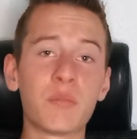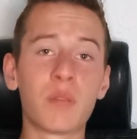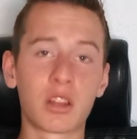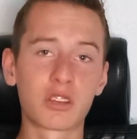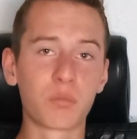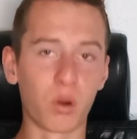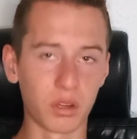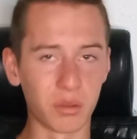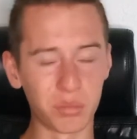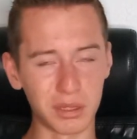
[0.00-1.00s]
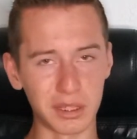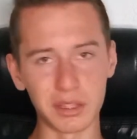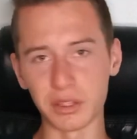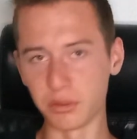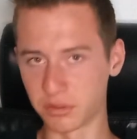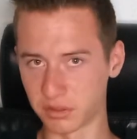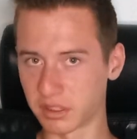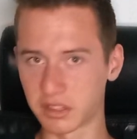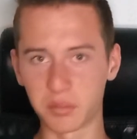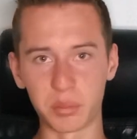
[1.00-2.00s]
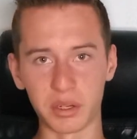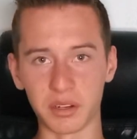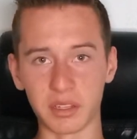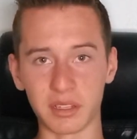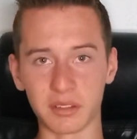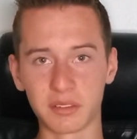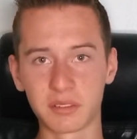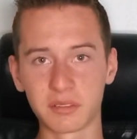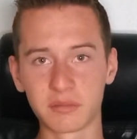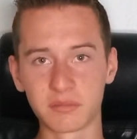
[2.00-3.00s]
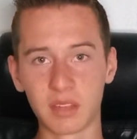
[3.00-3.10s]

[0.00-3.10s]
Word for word: much more complete user experience.